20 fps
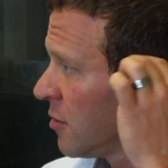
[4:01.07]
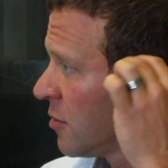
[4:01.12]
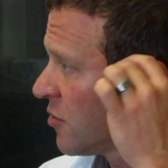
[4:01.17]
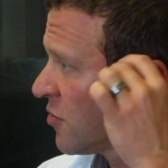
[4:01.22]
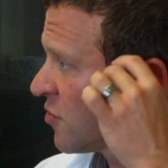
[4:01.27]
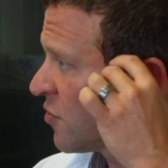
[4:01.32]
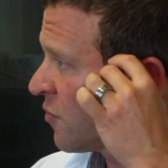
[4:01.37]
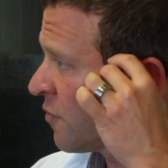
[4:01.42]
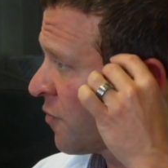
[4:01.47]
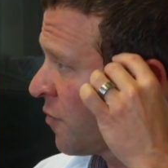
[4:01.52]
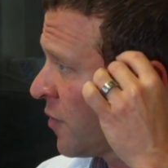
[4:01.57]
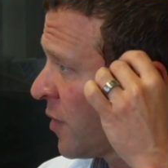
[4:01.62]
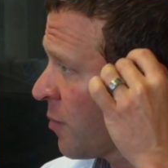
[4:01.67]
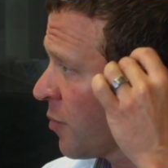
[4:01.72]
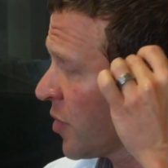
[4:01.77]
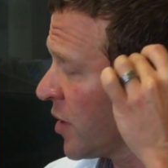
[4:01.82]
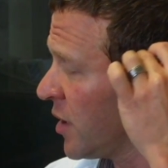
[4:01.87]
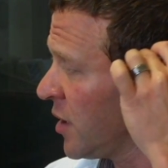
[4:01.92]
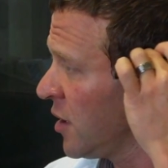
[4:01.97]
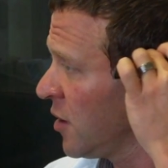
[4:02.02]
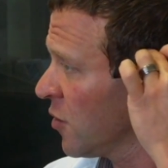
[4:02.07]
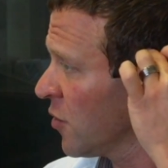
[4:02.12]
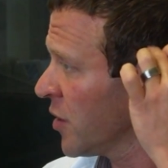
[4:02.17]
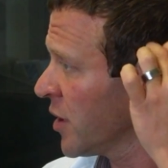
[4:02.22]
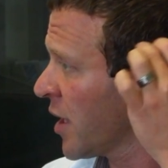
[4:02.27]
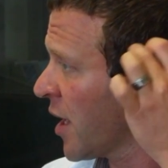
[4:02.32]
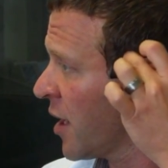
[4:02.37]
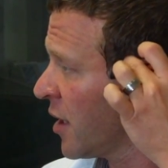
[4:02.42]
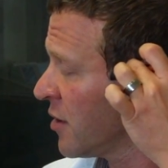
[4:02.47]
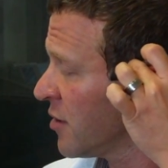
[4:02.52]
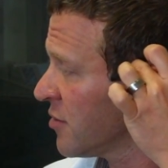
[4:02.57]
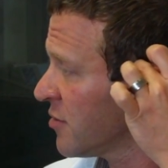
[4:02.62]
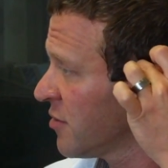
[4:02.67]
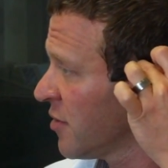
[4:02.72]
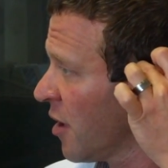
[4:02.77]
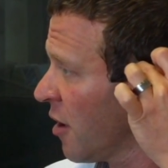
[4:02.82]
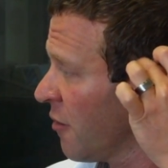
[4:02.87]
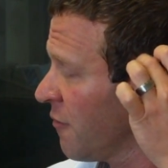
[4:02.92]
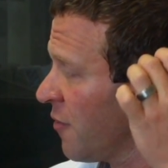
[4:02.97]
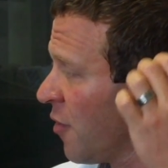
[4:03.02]
flip the hearing aid
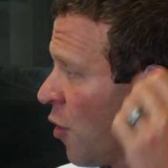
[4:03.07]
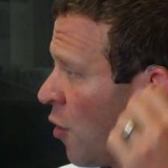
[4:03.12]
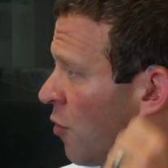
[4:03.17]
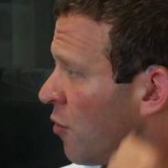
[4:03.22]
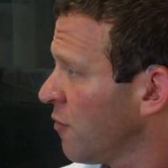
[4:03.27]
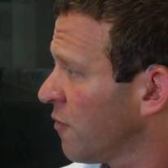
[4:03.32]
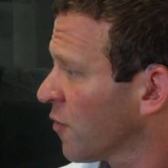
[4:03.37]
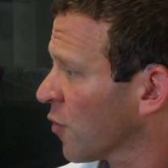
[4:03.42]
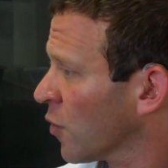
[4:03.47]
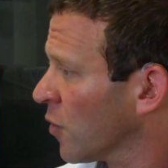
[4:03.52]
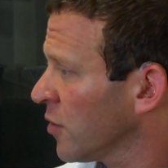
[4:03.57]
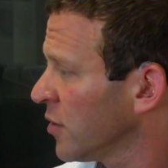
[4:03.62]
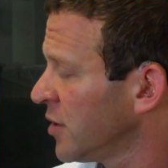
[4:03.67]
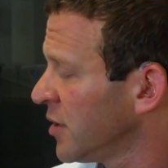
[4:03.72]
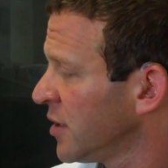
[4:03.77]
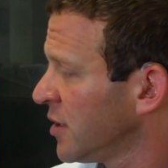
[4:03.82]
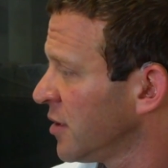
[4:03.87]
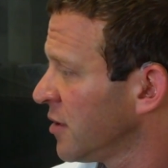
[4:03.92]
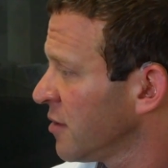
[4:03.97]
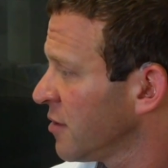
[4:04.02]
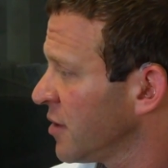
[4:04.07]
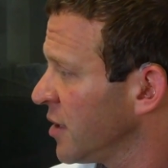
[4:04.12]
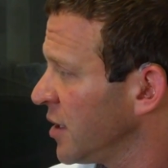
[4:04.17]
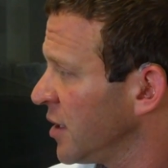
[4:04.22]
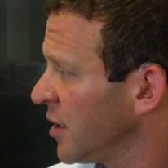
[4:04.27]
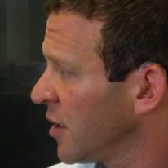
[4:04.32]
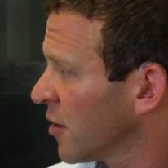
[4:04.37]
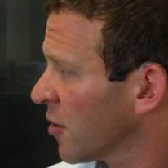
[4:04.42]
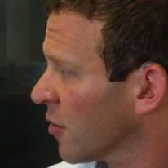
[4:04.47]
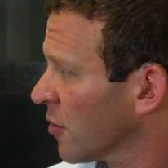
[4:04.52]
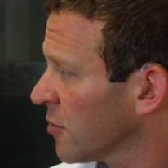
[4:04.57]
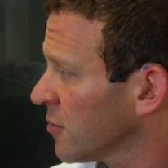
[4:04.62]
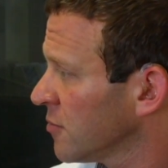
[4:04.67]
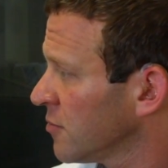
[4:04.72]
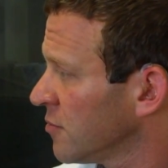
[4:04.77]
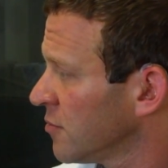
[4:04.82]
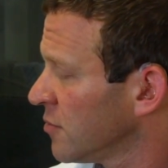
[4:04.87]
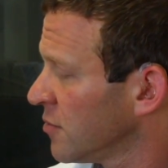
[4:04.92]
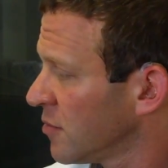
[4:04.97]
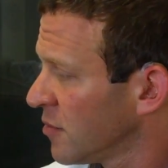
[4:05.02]
itself over the ear.
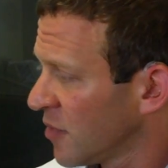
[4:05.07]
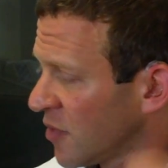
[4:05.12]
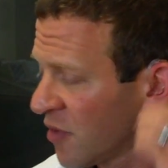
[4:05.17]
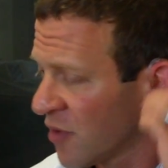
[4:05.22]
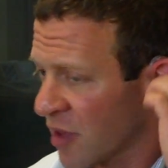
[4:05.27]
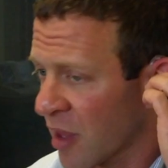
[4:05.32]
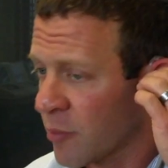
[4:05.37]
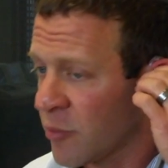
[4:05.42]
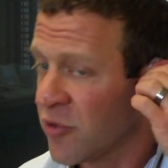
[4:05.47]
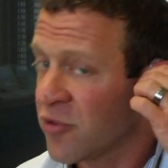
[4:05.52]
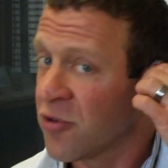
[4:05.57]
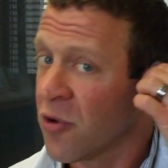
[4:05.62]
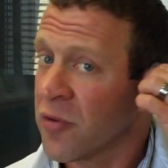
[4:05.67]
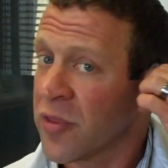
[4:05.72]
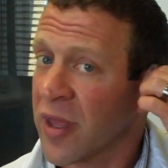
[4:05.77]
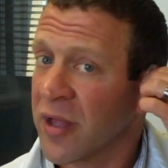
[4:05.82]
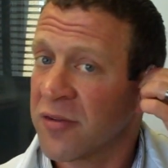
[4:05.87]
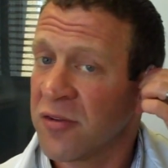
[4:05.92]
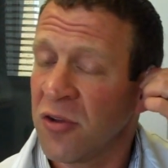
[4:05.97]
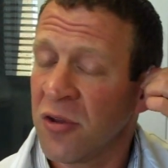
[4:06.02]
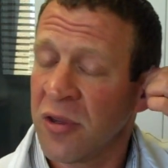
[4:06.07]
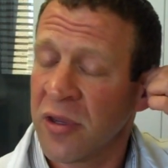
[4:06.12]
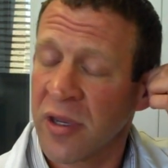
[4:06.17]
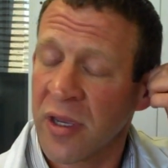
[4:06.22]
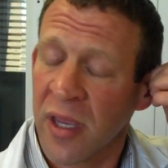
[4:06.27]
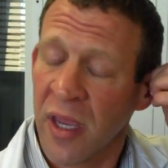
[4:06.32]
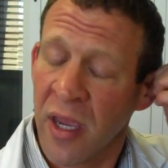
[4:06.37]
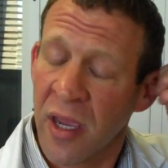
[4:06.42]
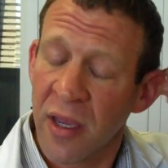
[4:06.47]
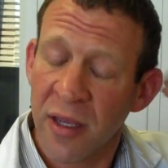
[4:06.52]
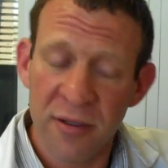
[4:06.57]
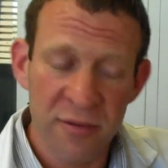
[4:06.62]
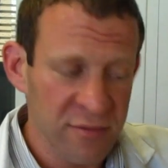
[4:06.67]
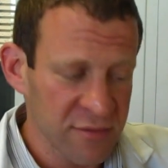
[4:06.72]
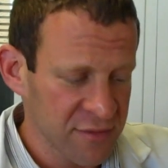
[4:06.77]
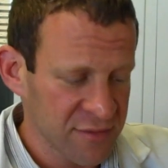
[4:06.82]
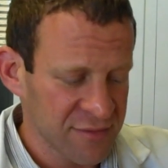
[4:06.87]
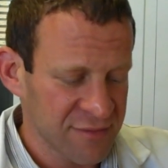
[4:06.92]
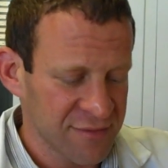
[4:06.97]
Let me show that to you again.